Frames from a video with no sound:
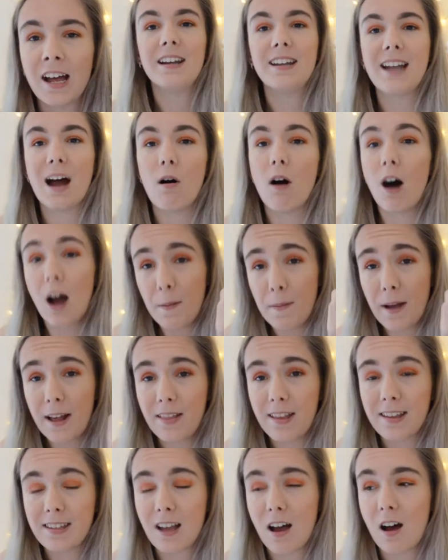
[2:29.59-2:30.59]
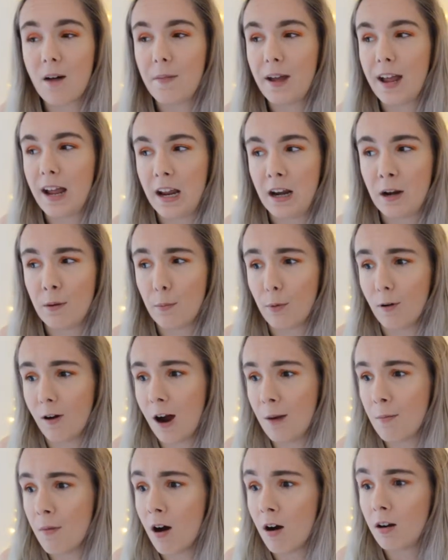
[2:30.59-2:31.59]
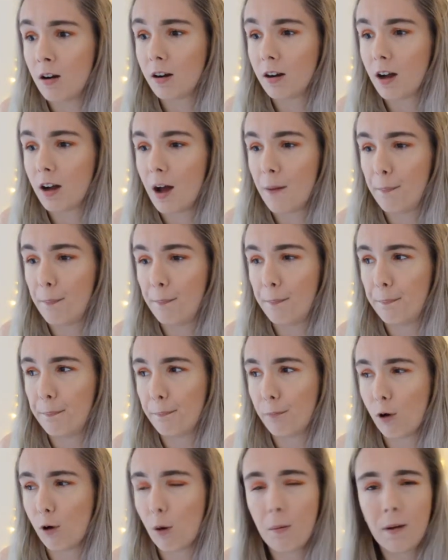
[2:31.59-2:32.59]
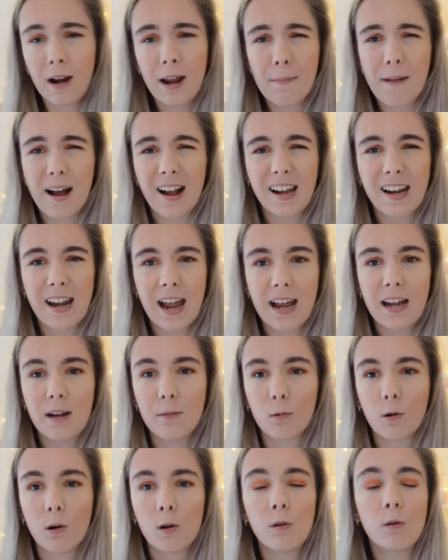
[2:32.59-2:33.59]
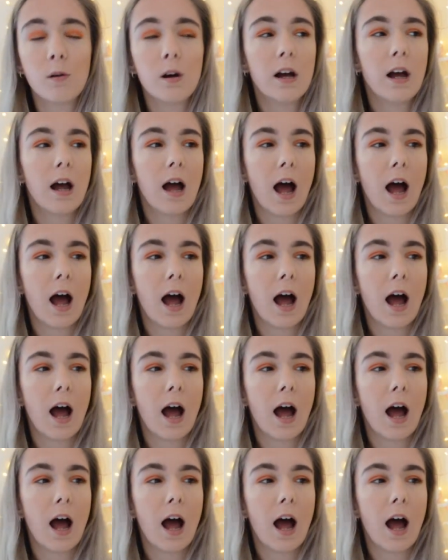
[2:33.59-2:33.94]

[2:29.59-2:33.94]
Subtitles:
Now I picked this up in Primark probably back in April.